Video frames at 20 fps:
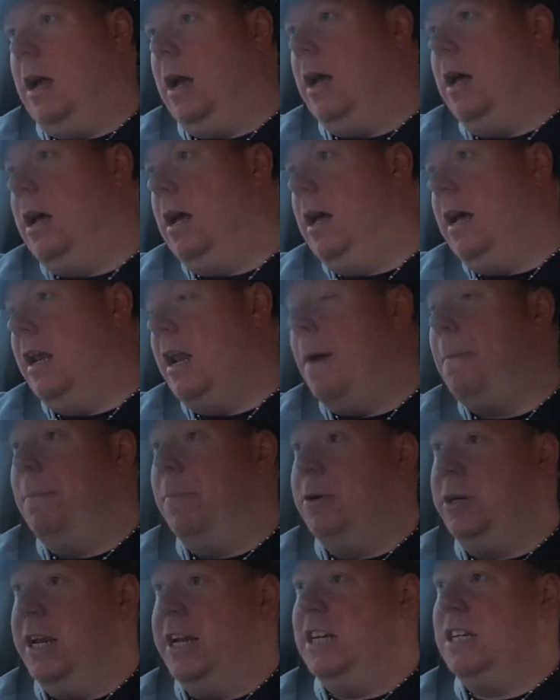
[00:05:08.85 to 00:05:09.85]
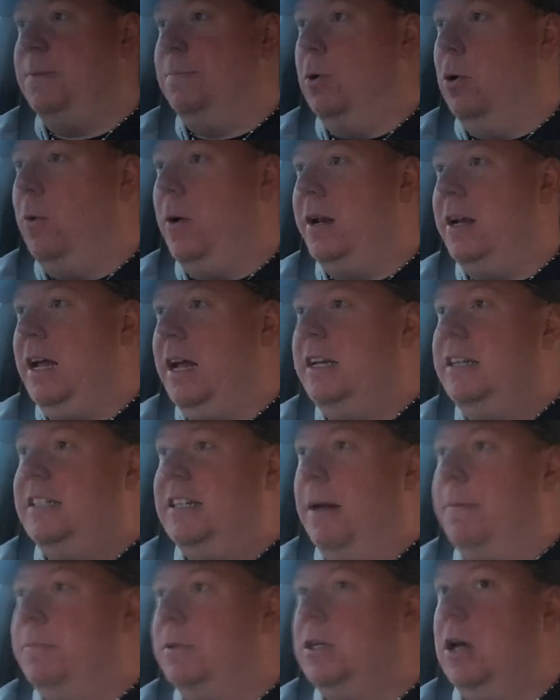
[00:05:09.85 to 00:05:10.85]
an unpredictable and
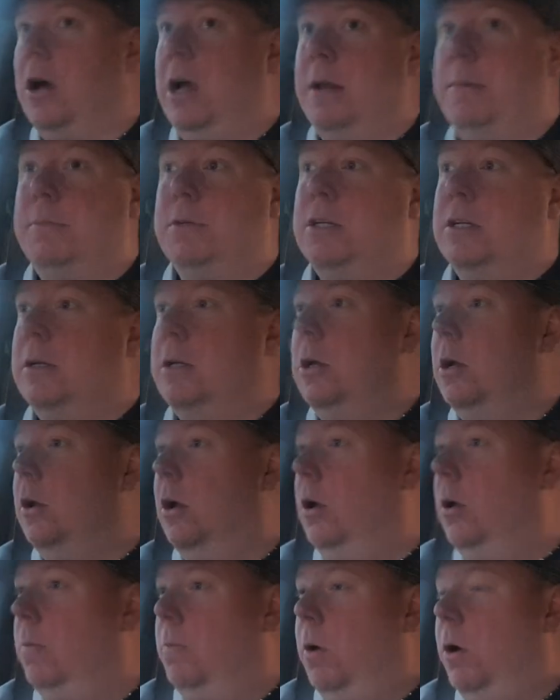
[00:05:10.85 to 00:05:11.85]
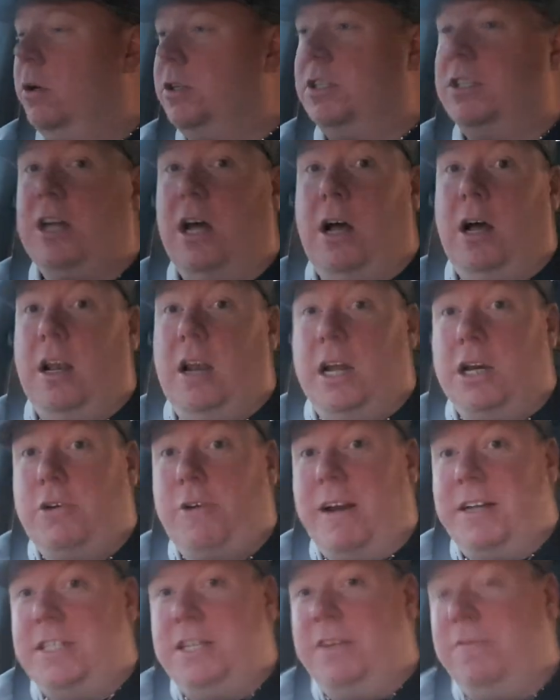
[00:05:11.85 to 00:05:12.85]
sometimes hostile,
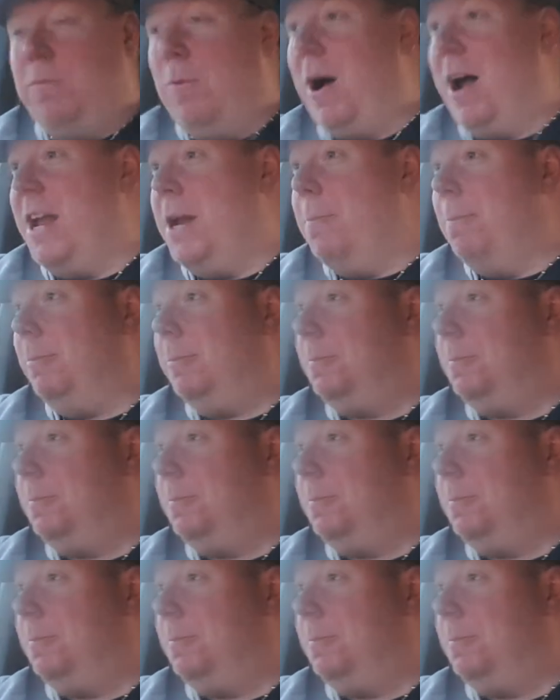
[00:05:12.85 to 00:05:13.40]
aggressive way.